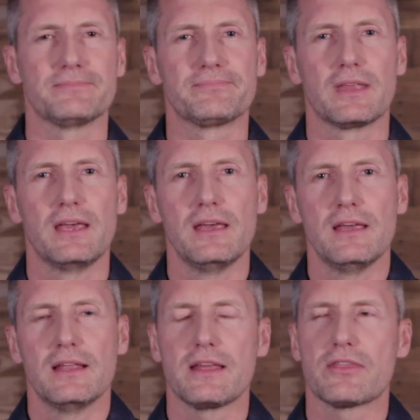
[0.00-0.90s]

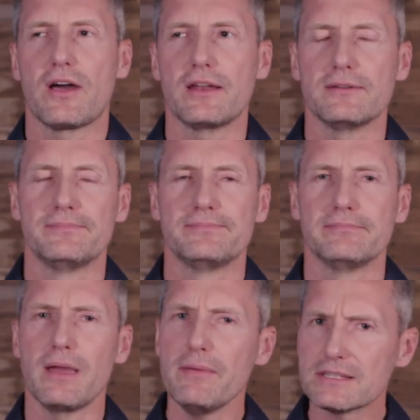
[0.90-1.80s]
And he thought,
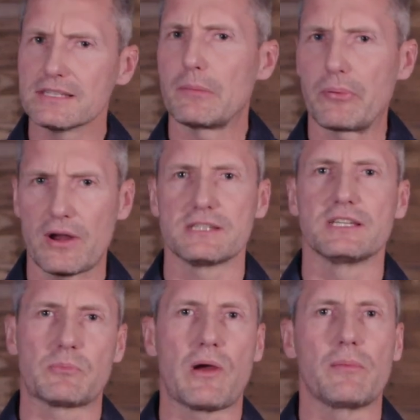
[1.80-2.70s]
maybe this is a
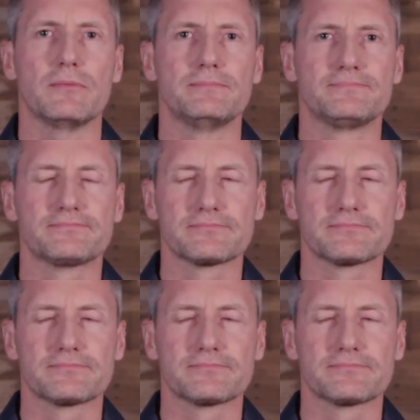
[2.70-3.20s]
process problem.